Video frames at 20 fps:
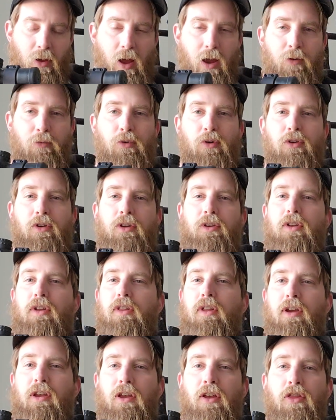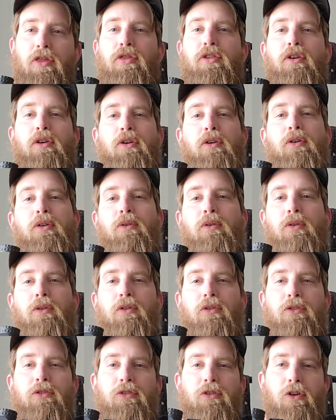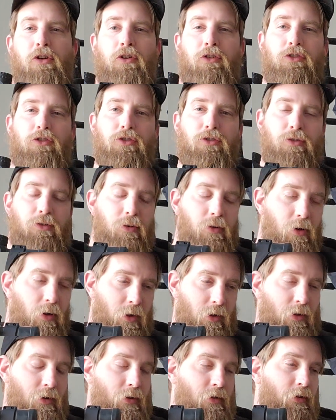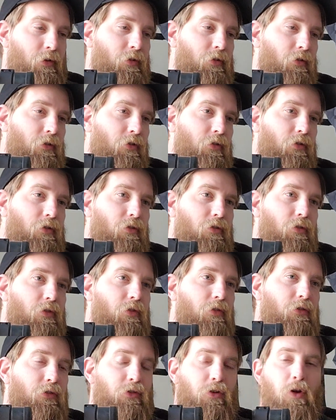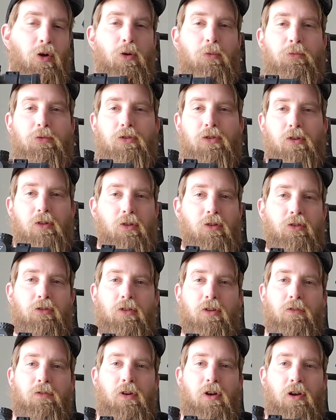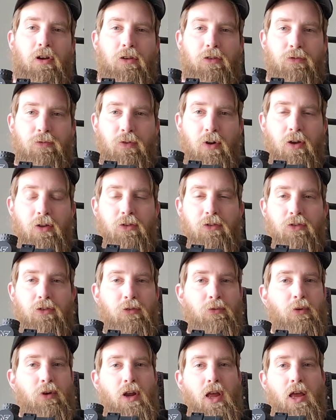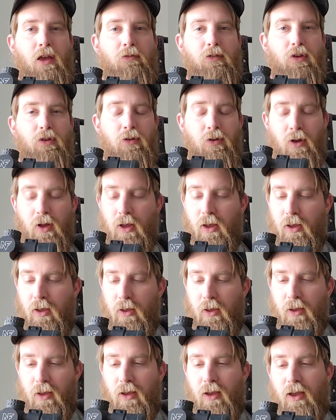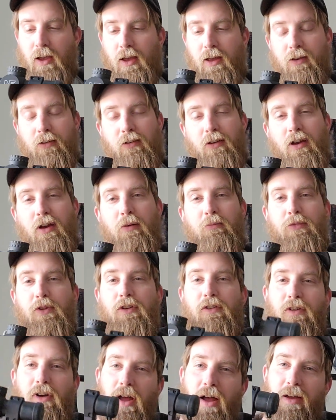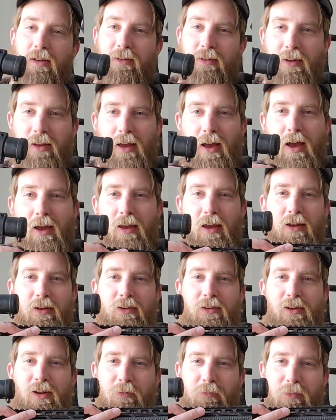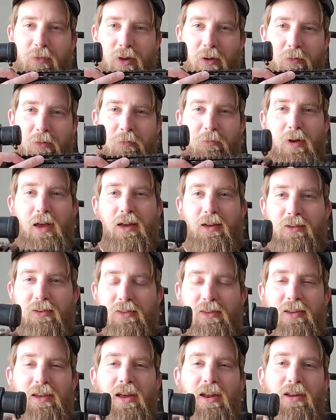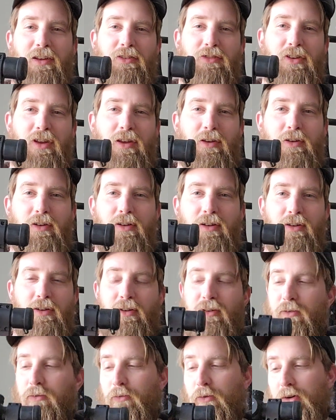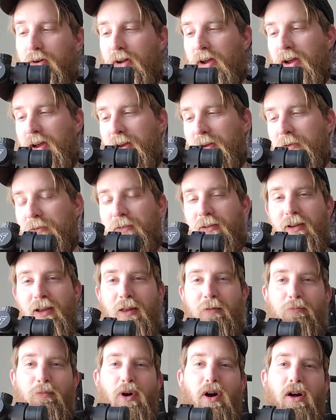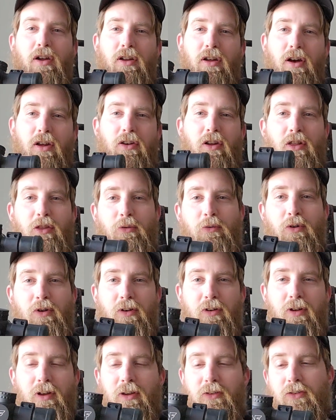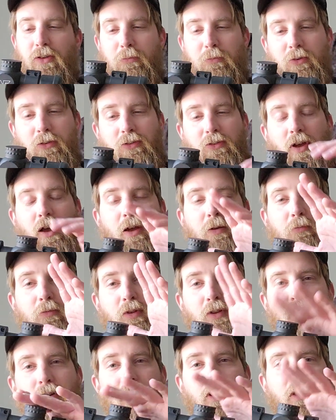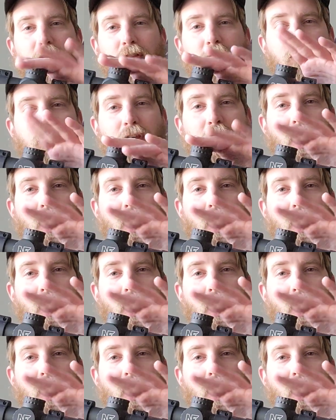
I really did like a thorough search on scopes and looked at various friends and what have you. And believe it or not, I ended up coming back to the NX8 1-8 and bought another one, except this time the